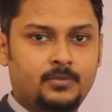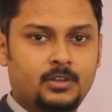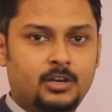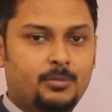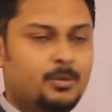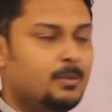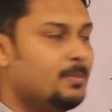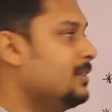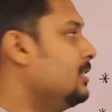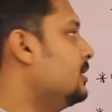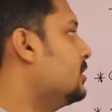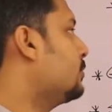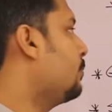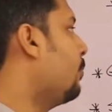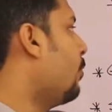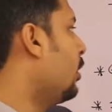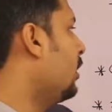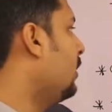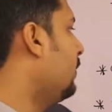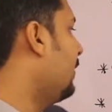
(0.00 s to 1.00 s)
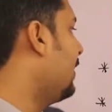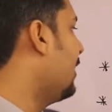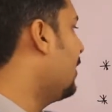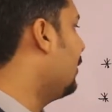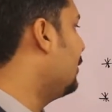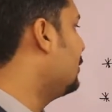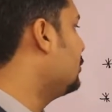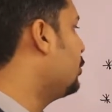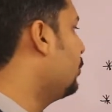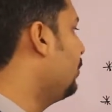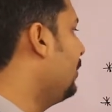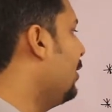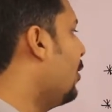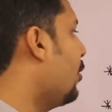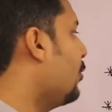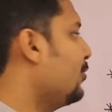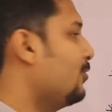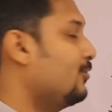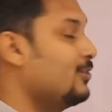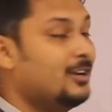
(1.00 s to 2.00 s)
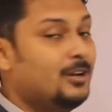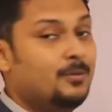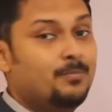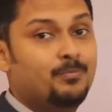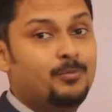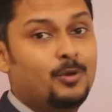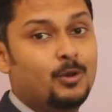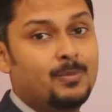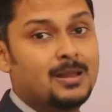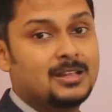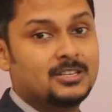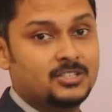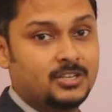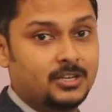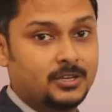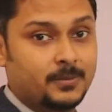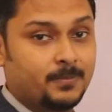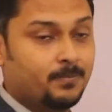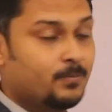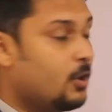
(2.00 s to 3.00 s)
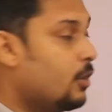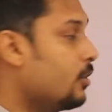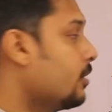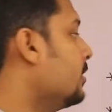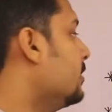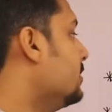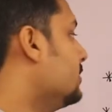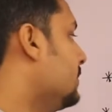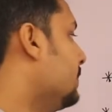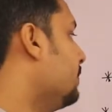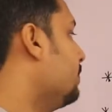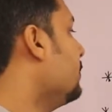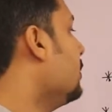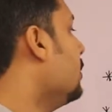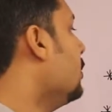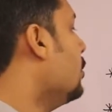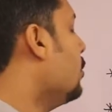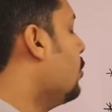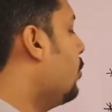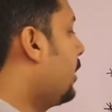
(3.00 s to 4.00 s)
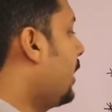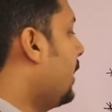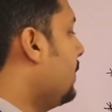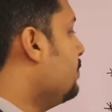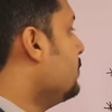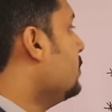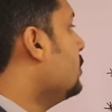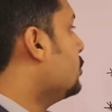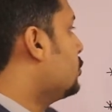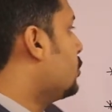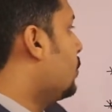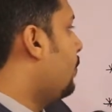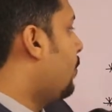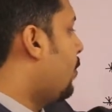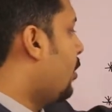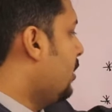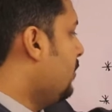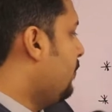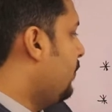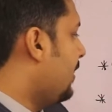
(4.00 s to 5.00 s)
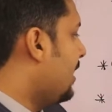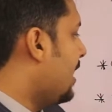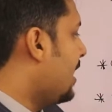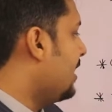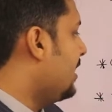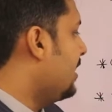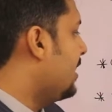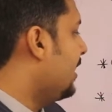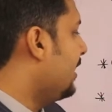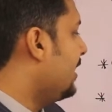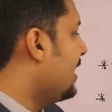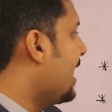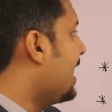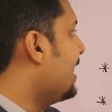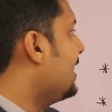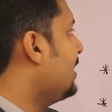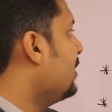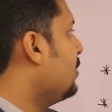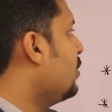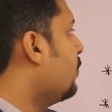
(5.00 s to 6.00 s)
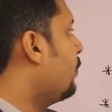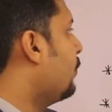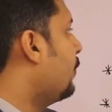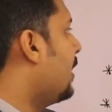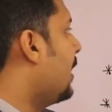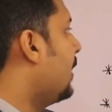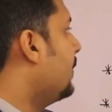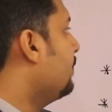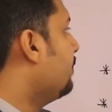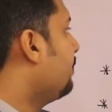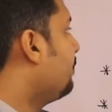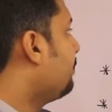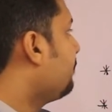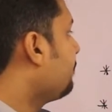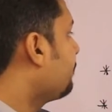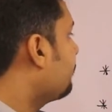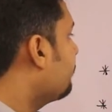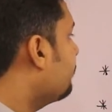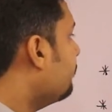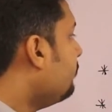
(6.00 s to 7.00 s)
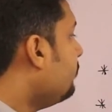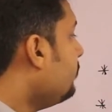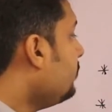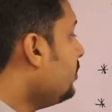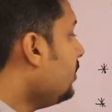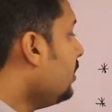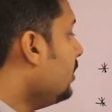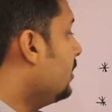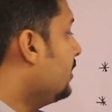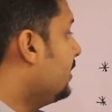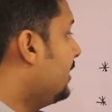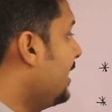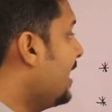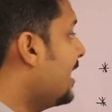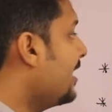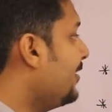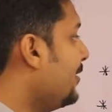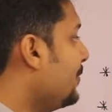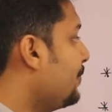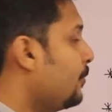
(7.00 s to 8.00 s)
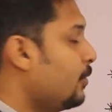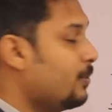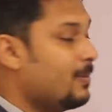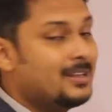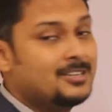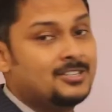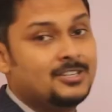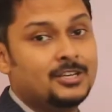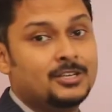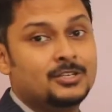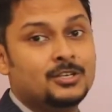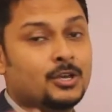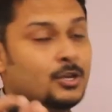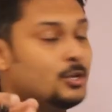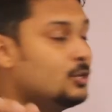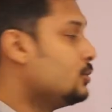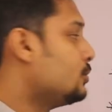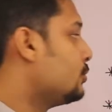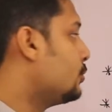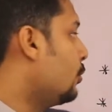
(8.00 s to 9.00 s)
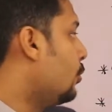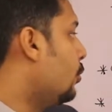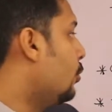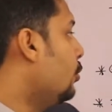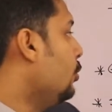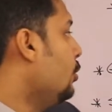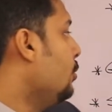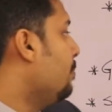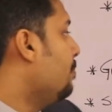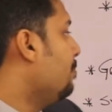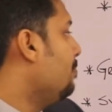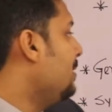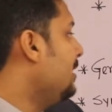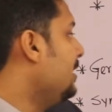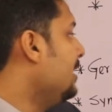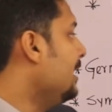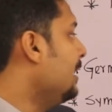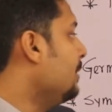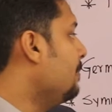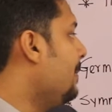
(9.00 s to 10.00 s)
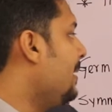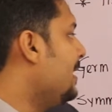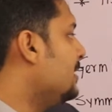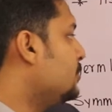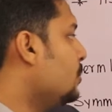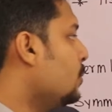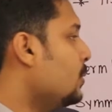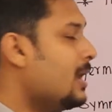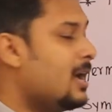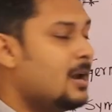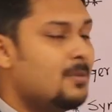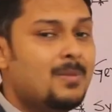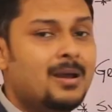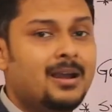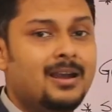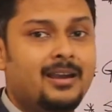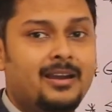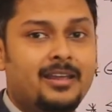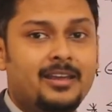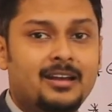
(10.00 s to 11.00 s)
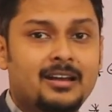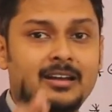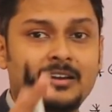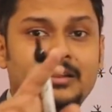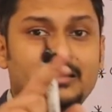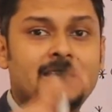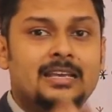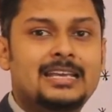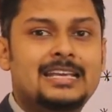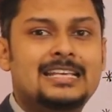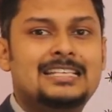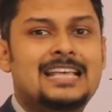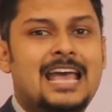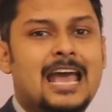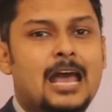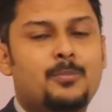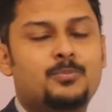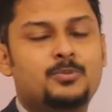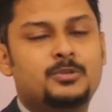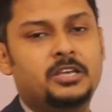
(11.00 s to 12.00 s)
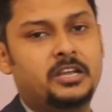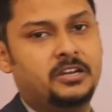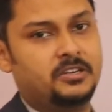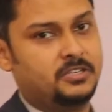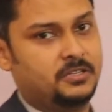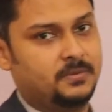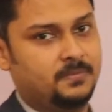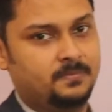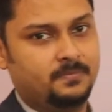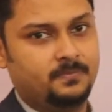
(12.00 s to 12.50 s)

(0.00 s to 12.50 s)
Remember this, Porifera also belong to the diploblastic organism. Okay, so Porifera, Nidaria and Ctenophora, they are diploblastic. So middle mesodermal layer is absent.